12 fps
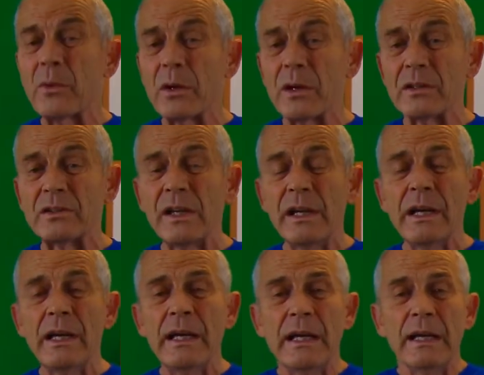words,
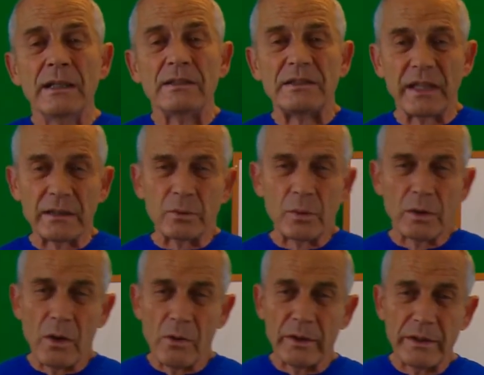6
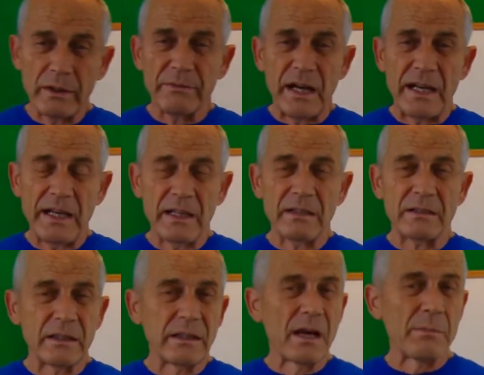will only divide
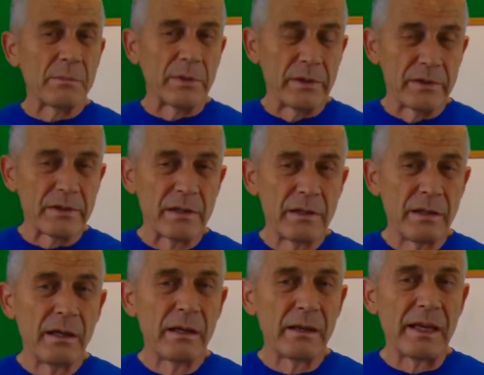into numbers
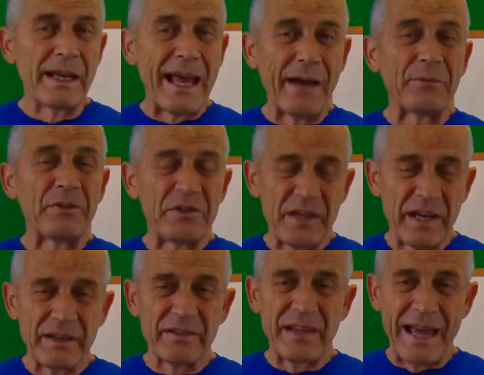that have
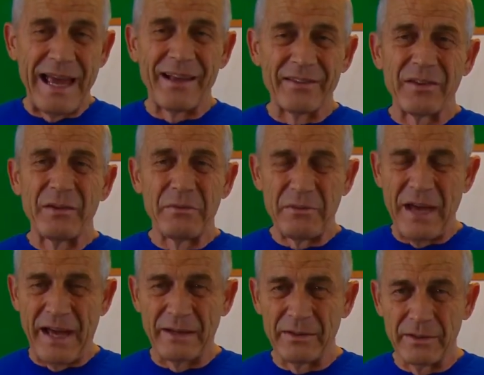6 as a
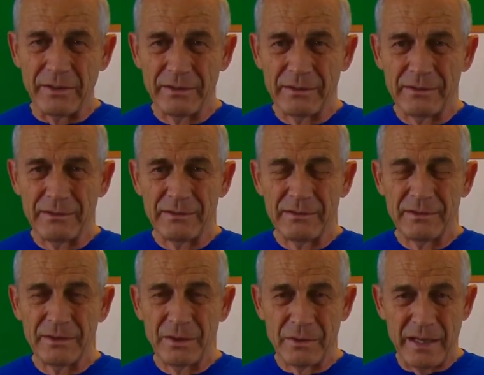factor.
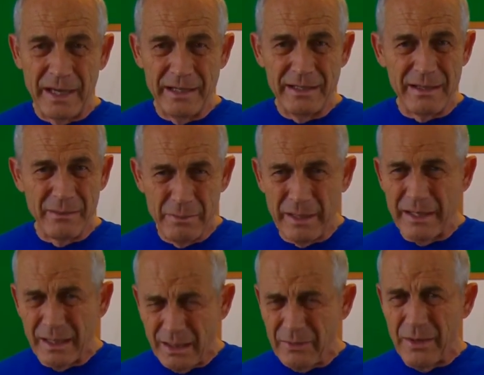Okay, is everybody
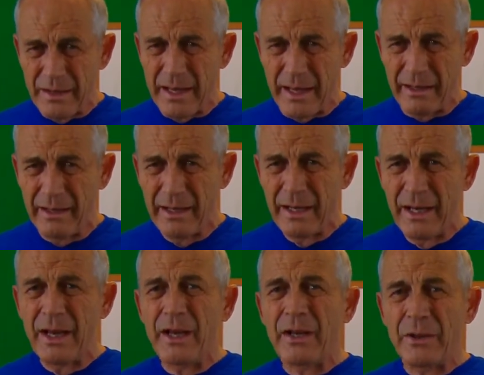clear on that?
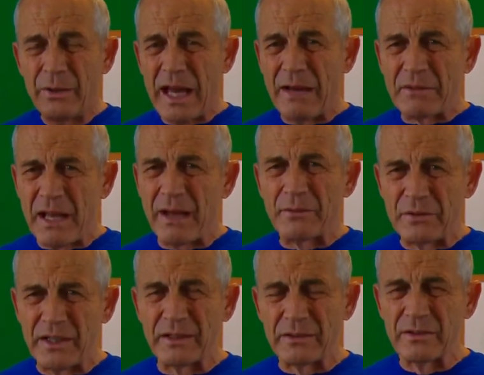You'd have to have
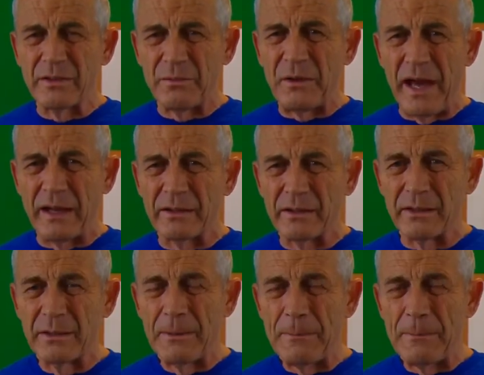6 as a factor.